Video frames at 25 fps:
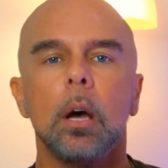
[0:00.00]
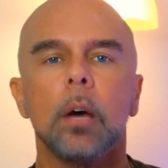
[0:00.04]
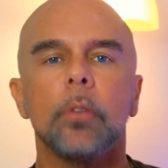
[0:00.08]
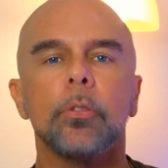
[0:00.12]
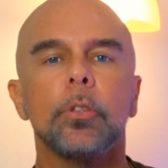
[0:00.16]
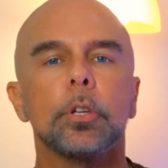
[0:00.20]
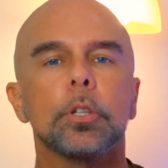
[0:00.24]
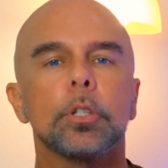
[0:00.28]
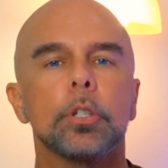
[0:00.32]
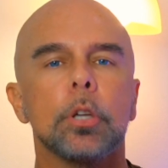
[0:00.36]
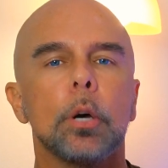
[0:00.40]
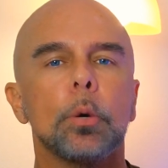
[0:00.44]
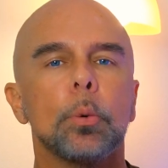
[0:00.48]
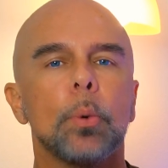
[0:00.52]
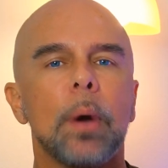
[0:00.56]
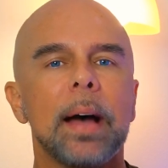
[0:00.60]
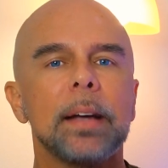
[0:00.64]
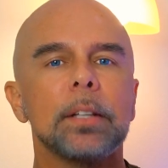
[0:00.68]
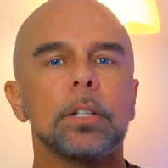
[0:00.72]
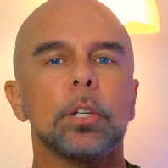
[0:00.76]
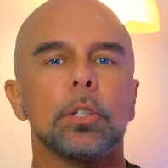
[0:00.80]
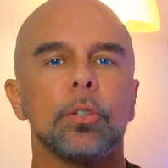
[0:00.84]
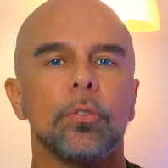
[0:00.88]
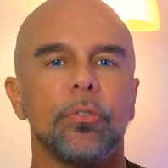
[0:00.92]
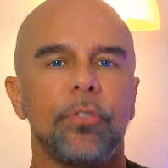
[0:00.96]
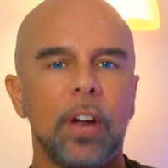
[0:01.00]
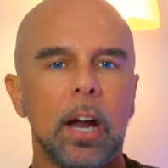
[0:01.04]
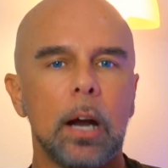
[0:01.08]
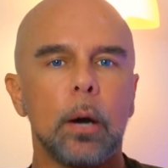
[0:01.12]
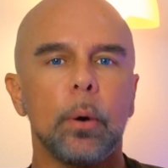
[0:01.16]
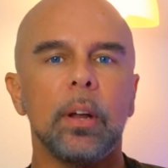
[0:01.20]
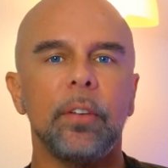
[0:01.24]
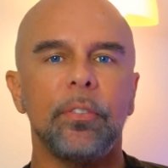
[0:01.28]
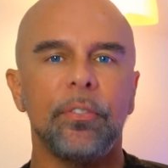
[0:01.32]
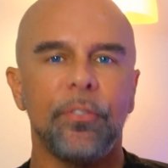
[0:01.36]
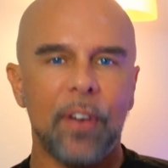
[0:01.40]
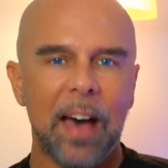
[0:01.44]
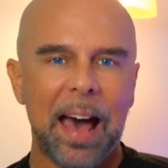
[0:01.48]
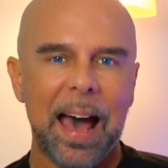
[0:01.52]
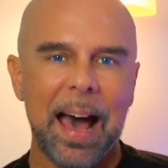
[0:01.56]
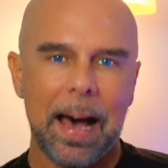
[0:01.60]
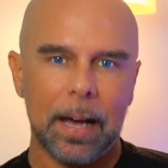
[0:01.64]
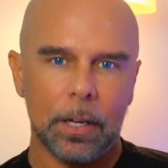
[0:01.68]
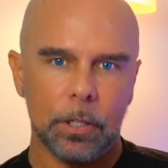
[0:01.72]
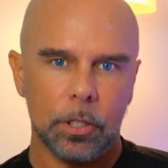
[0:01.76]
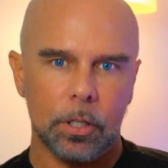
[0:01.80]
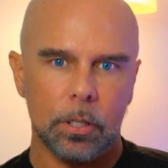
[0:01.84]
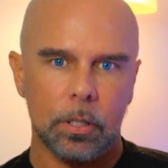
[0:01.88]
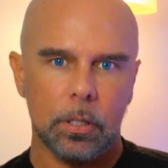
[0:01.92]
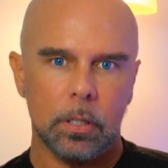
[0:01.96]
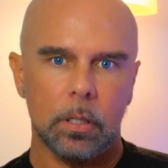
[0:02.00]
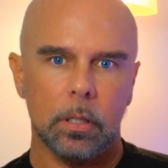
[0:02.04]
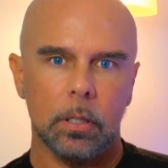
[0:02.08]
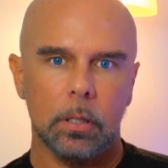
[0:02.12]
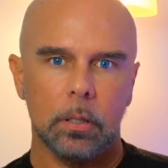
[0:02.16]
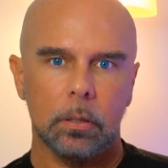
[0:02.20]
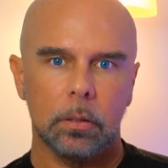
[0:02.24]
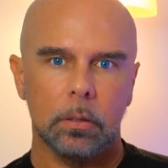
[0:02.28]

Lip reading: The sunrise is very fast.